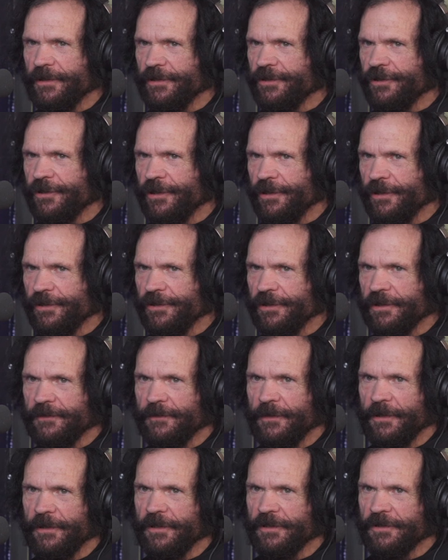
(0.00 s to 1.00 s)
churches,
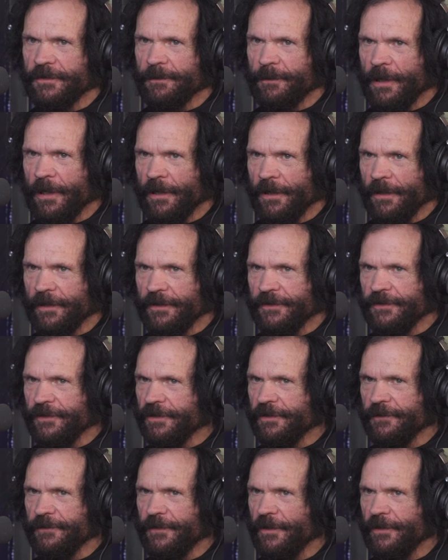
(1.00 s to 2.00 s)
various parks,
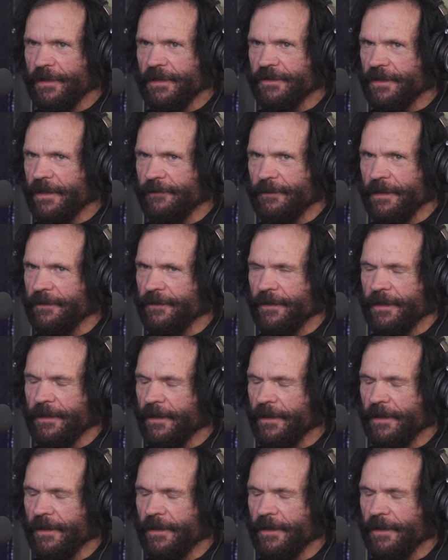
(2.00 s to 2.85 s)
just various everything,